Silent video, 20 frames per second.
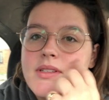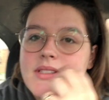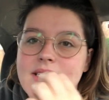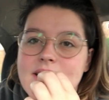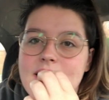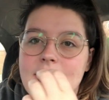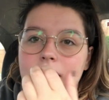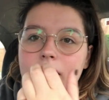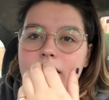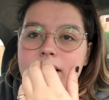the
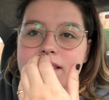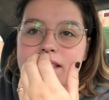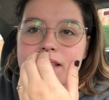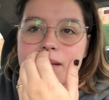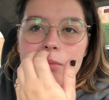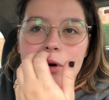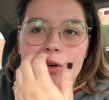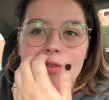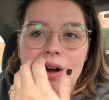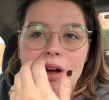deadline's
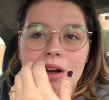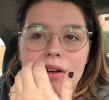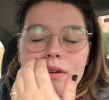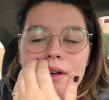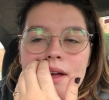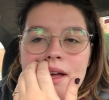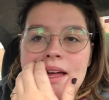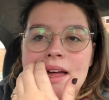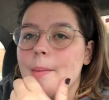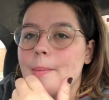tomorrow,
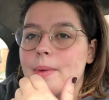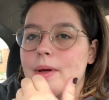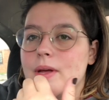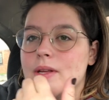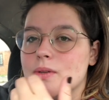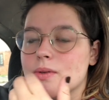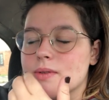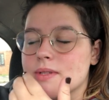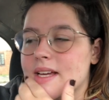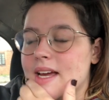as
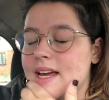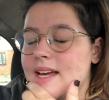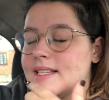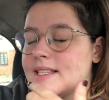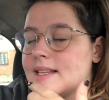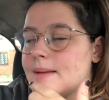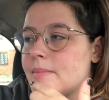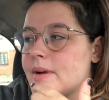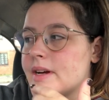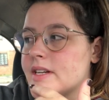long as I get it
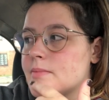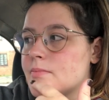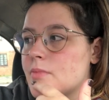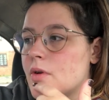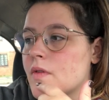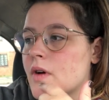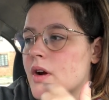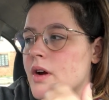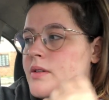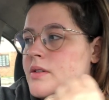sent by tomorrow.